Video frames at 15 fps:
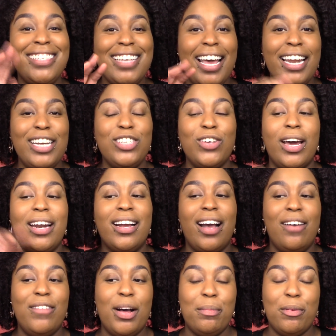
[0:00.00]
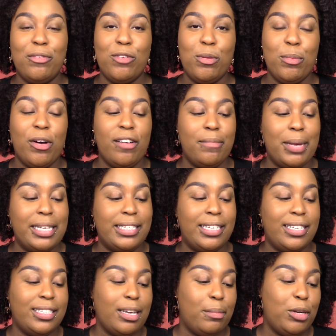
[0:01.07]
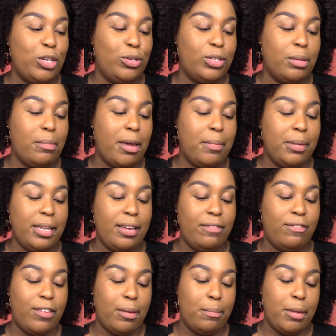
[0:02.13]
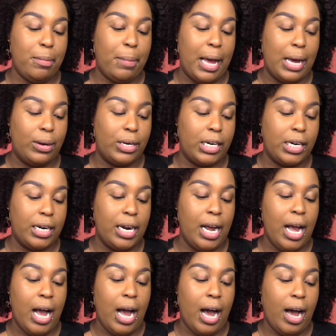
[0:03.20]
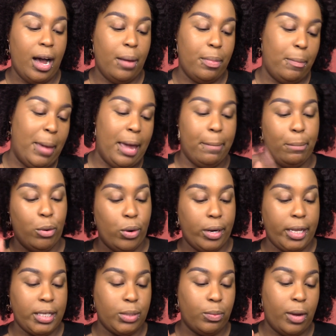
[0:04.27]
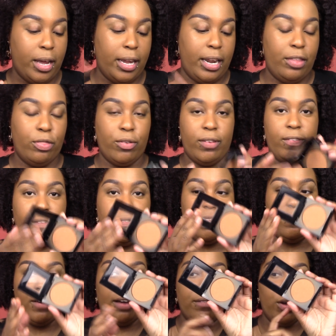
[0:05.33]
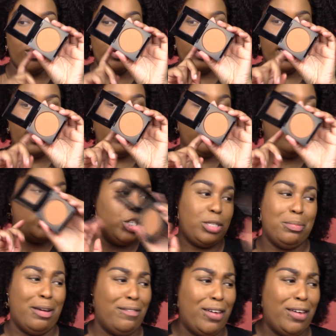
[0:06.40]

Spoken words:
set and try to cover up a few more of my sins, I'm going to use the Maybelline Fit Me Powder matte and poreless one in 355 Coconut, which is my